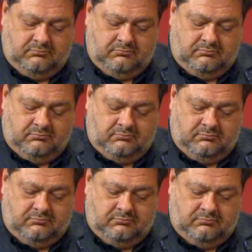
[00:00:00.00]

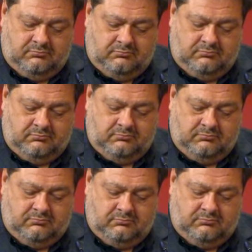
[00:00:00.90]

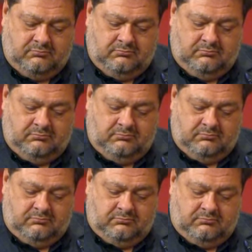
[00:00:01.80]

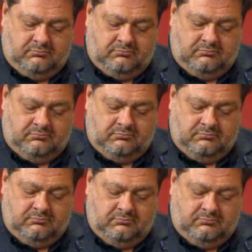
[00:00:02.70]

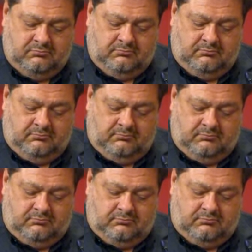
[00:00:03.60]

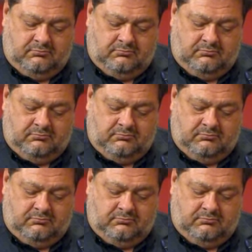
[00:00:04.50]
(silent)